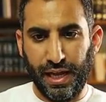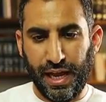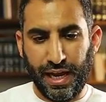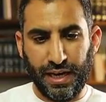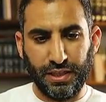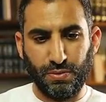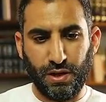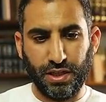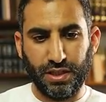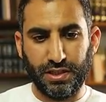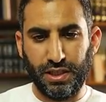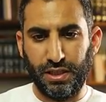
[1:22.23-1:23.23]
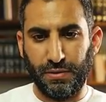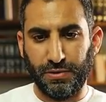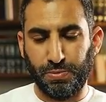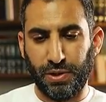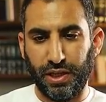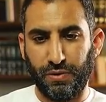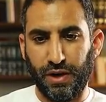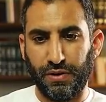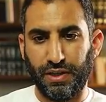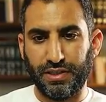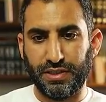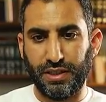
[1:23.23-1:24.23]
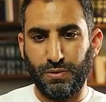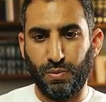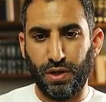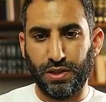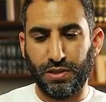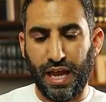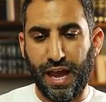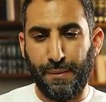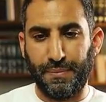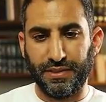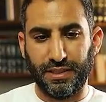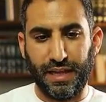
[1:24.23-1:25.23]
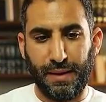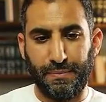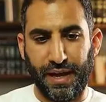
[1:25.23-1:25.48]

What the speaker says: And I just wanted to see. I'm just playing around. Let's see what happens in that